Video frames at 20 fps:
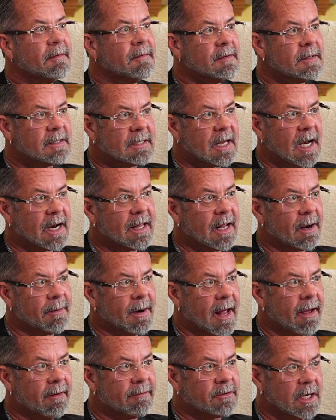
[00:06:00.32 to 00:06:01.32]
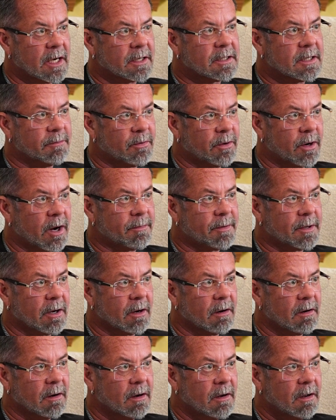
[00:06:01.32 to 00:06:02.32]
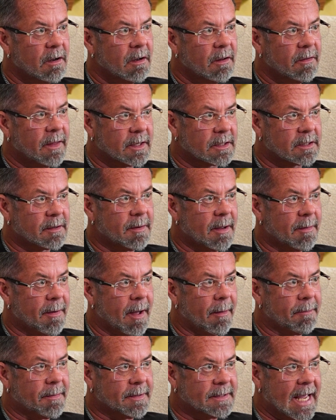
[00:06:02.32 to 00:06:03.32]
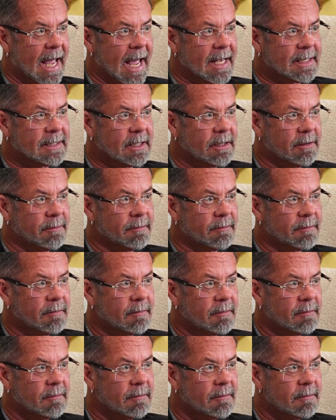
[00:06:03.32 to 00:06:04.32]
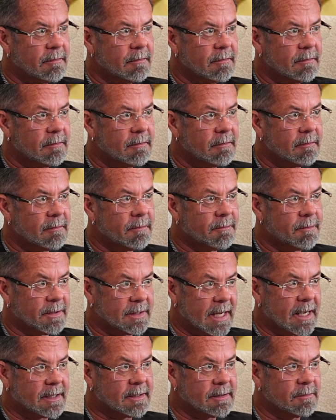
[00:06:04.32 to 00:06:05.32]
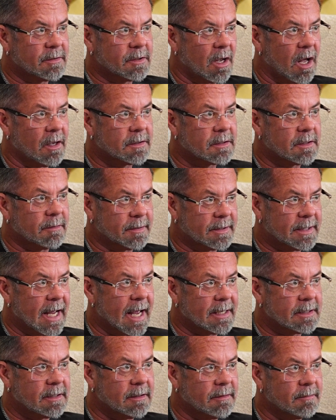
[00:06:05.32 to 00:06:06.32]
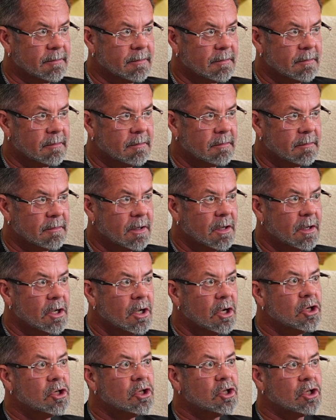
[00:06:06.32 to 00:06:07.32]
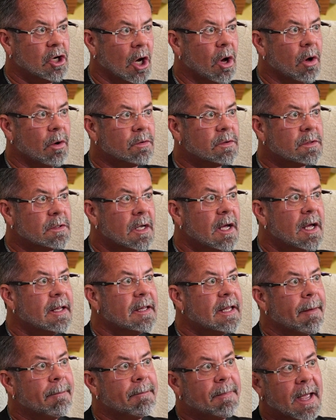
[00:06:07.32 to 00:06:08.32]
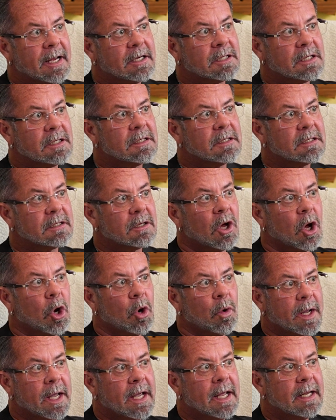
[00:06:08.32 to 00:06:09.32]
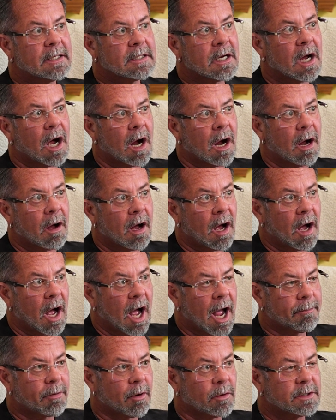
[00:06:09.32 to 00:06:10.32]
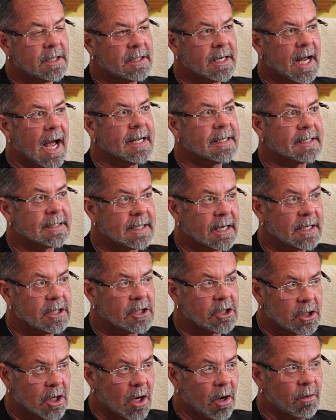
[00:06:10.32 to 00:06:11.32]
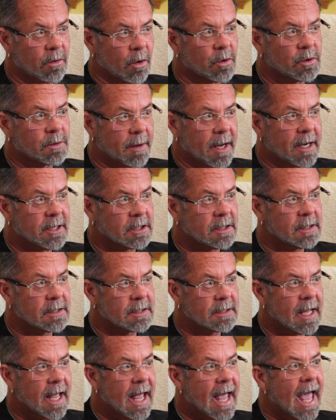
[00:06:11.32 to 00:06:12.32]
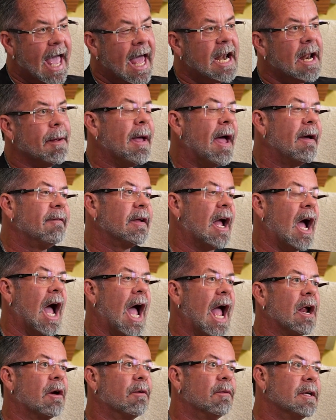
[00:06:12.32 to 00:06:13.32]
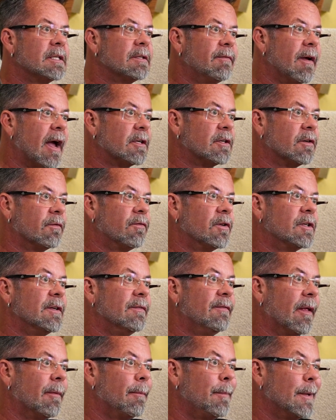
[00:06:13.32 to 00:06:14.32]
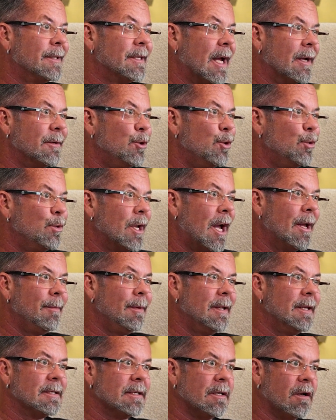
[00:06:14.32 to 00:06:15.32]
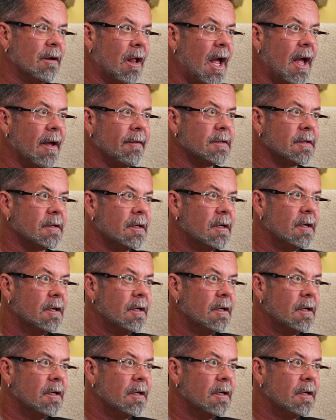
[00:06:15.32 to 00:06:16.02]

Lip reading: Study that I'm going to have Justin put up here, that's going to be about potassium salts and potassium, shows that patients who eat a high protein diet, studies show those patients end up having a higher risk factor for developing type 2 diabetes in their lives.